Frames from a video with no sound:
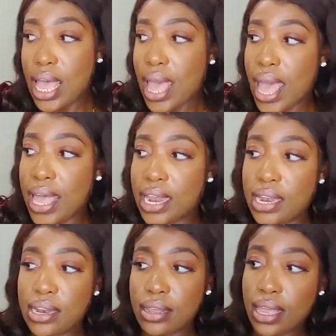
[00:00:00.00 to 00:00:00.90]

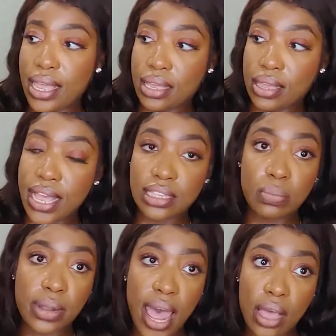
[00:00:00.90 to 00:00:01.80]
And it's
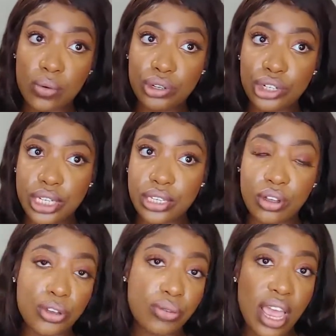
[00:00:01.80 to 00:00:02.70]
black, which
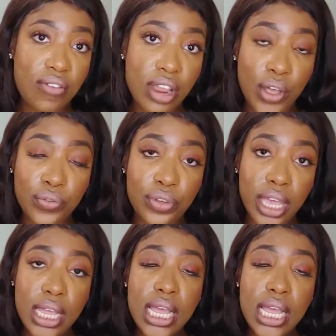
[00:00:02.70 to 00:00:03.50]
goes with every outfit.